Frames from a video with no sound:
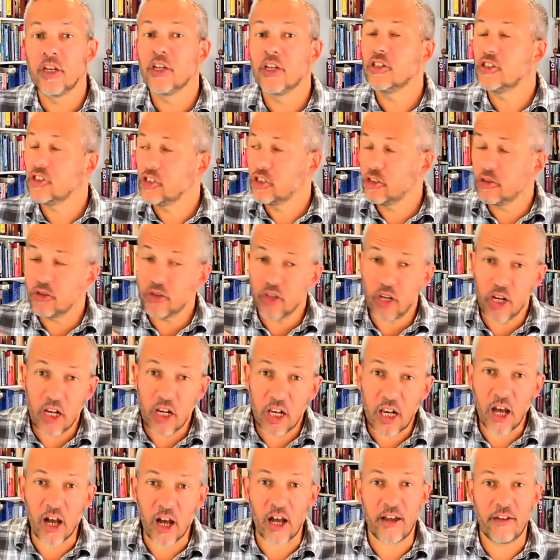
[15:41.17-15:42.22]
Choose a
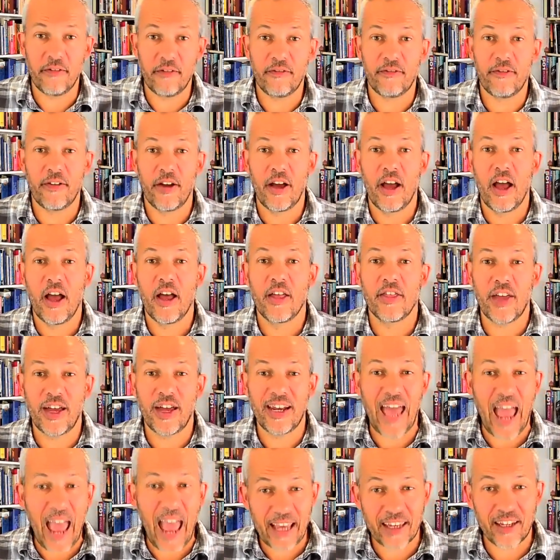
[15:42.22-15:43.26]
life that
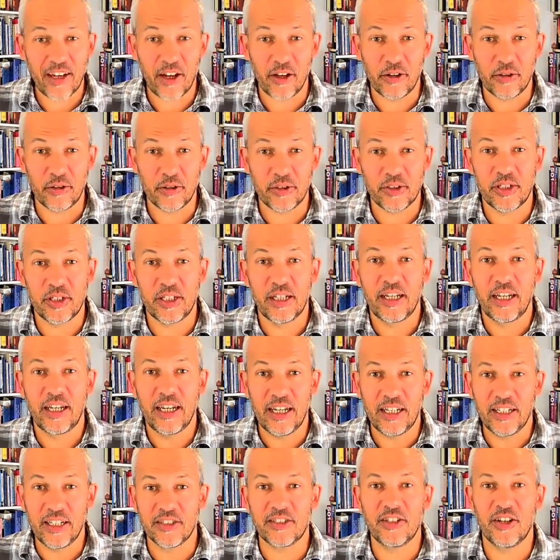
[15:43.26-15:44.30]
echoes
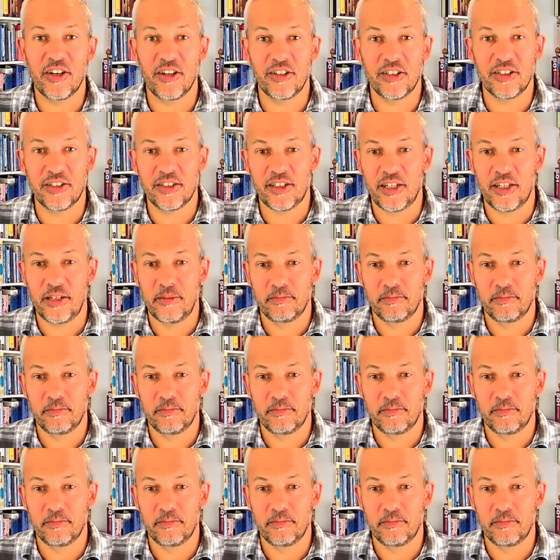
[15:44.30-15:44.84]
in eternity.